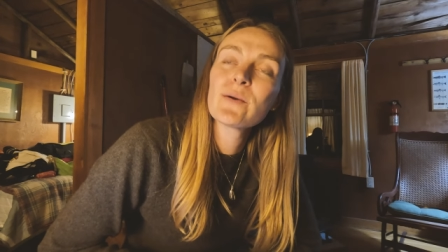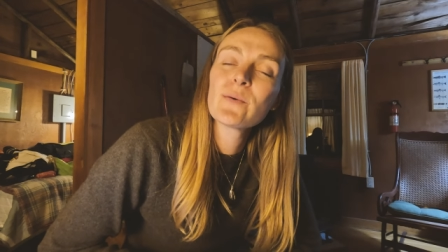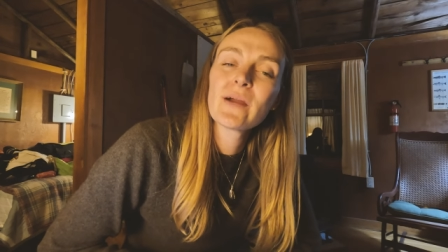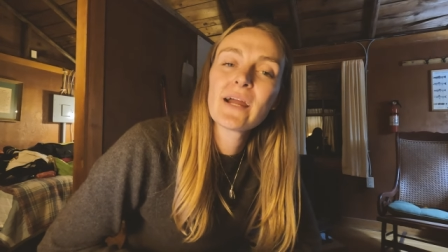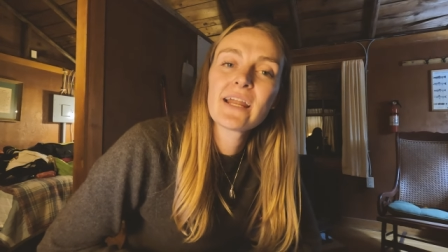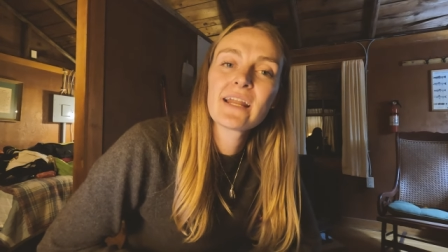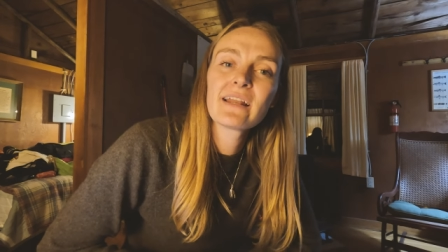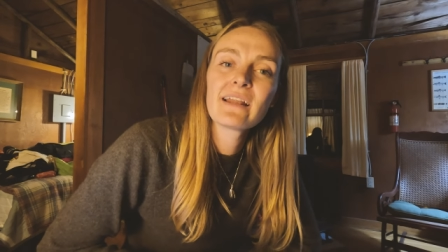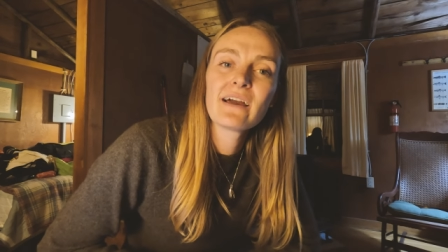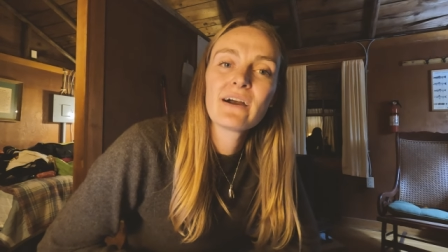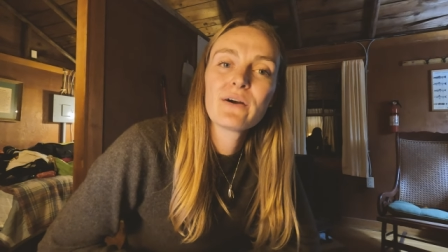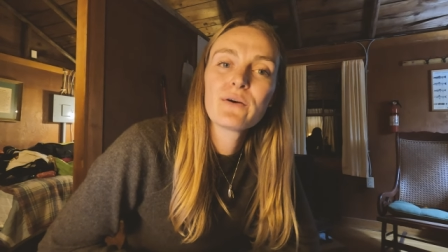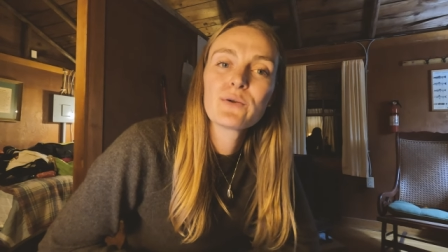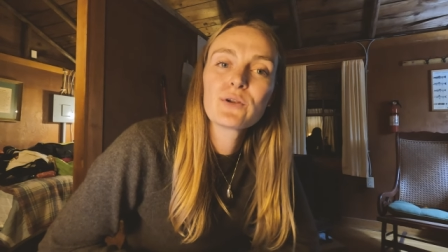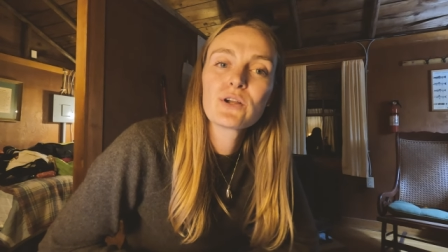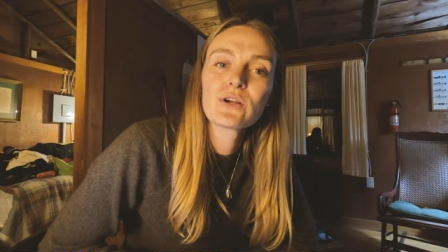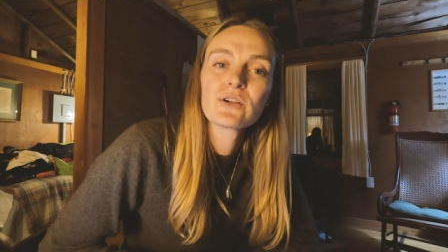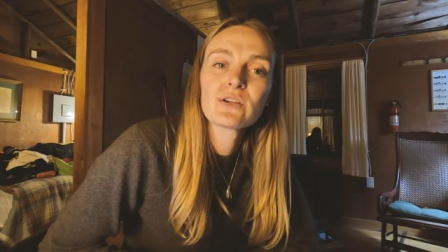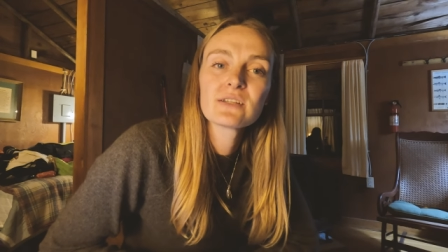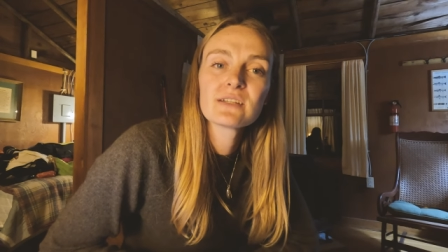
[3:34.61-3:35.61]
We're headed
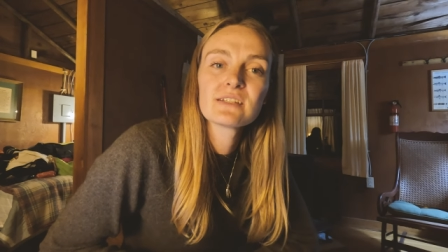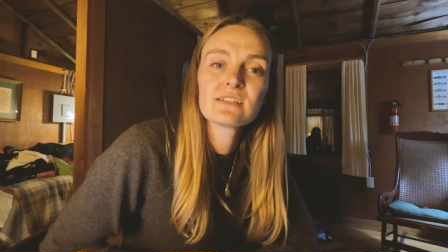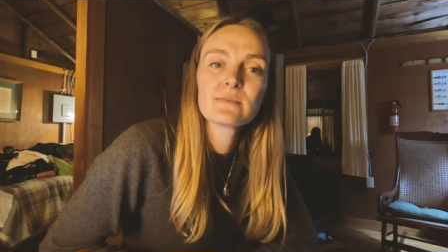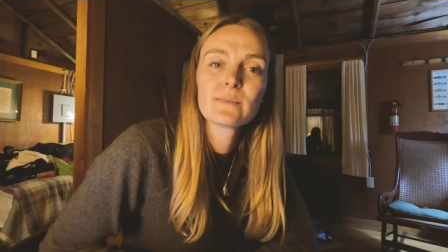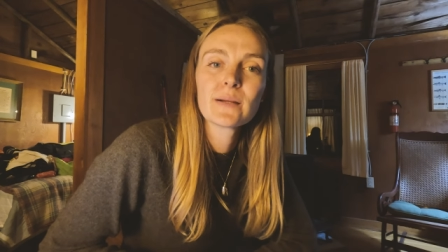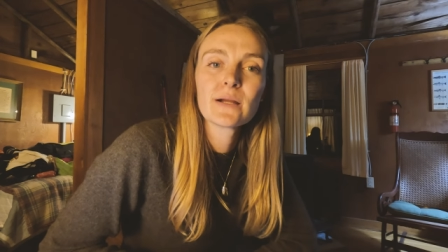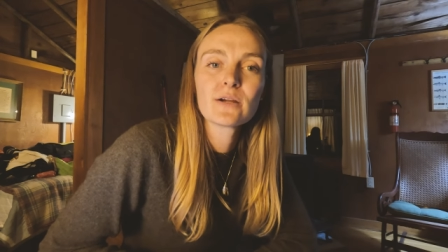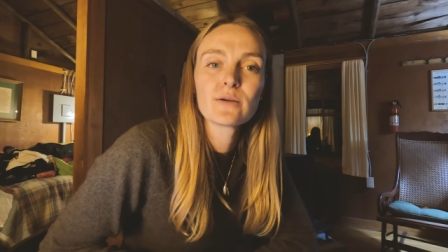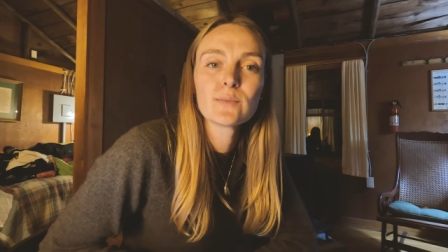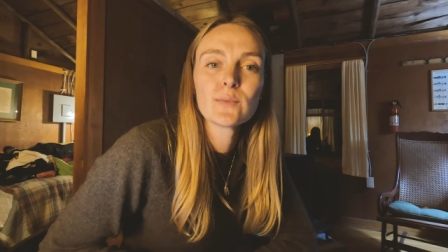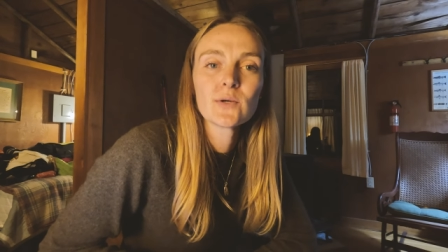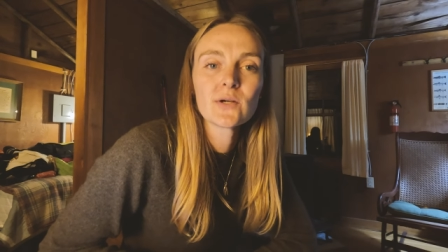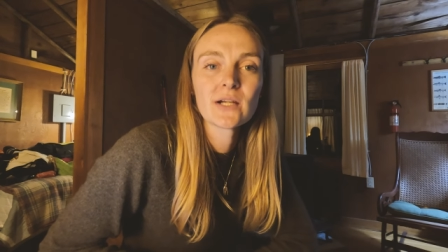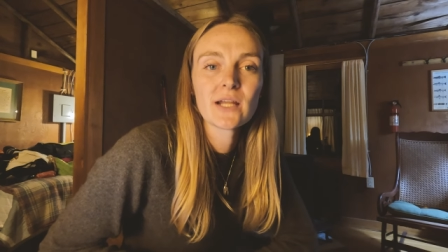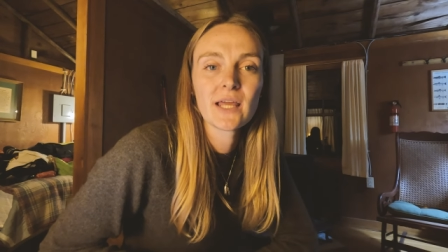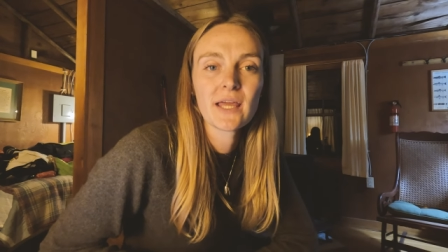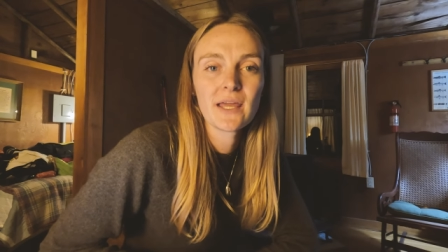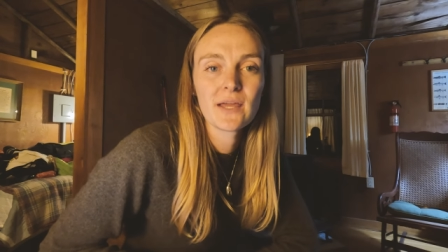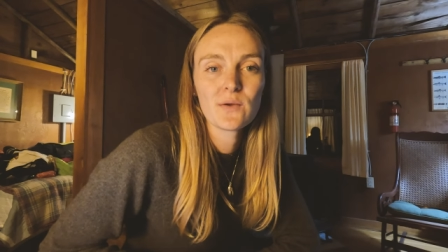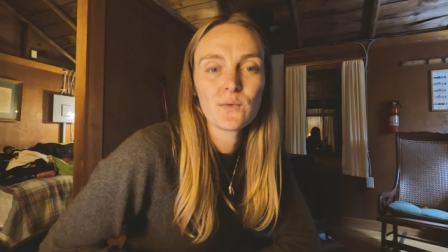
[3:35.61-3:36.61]
out early tomorrow
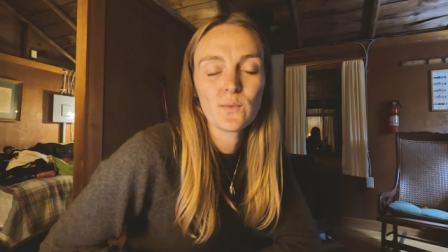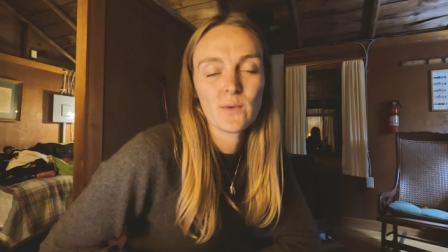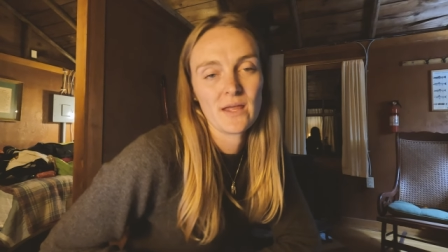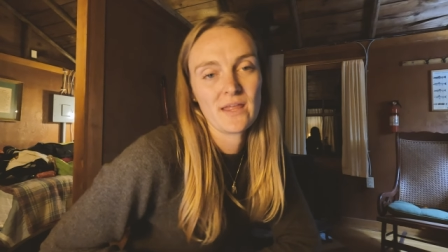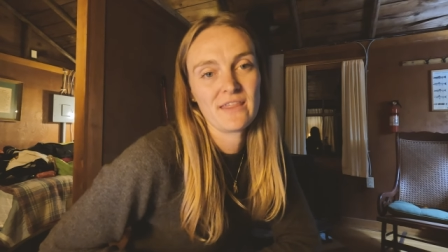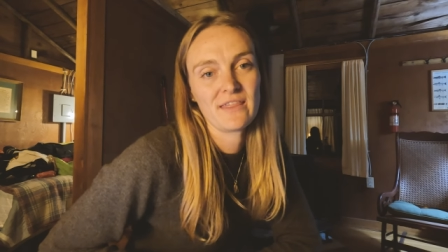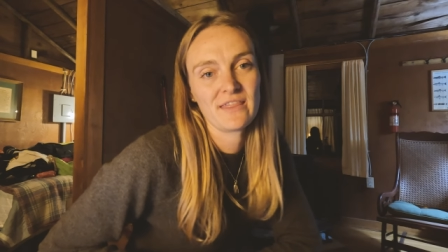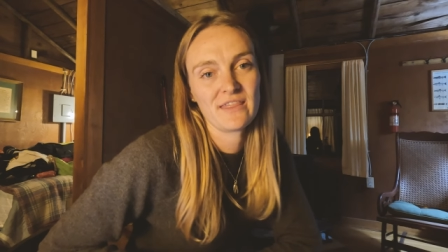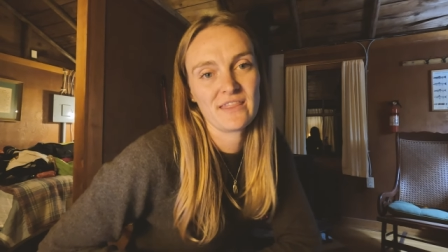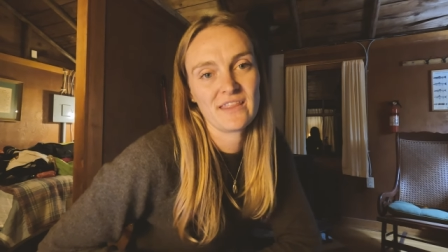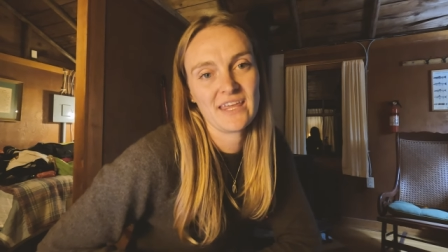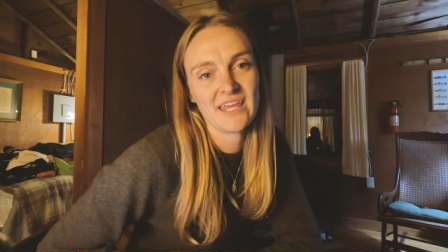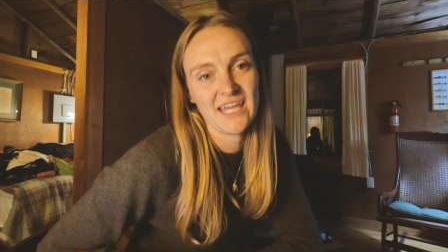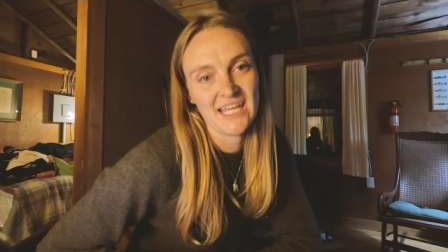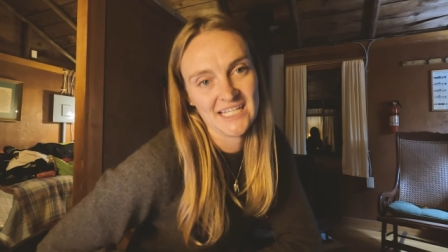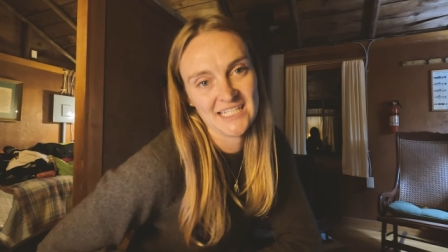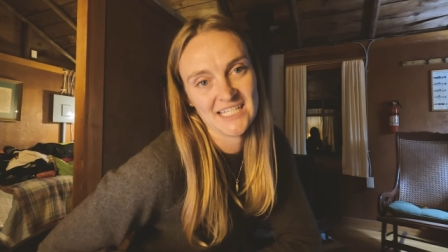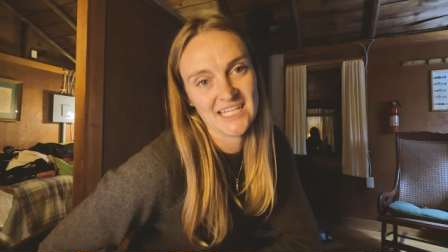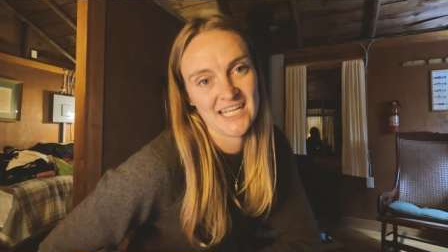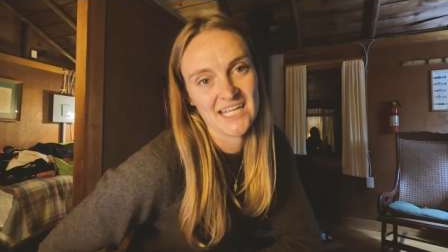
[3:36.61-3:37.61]
morning with
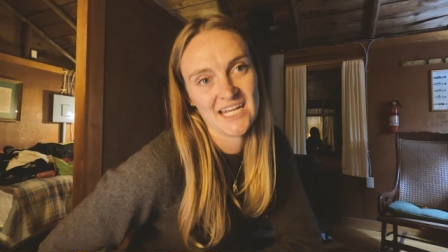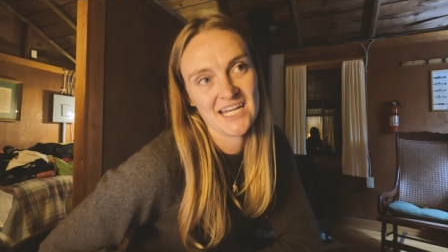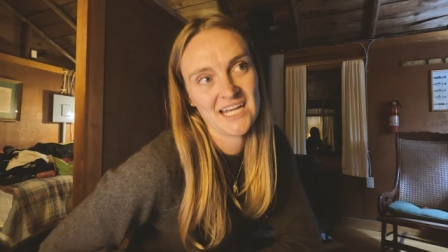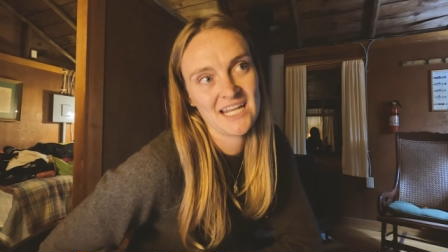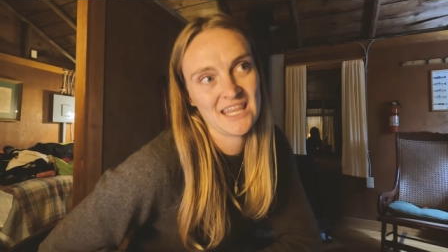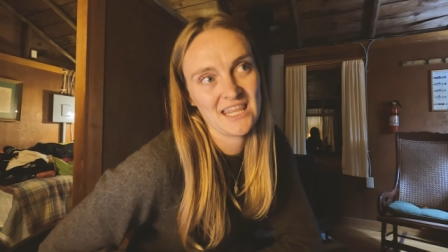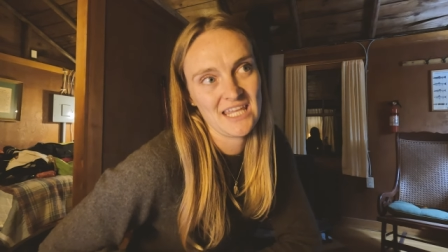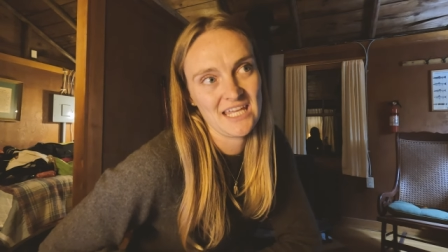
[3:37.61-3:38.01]
Keaton,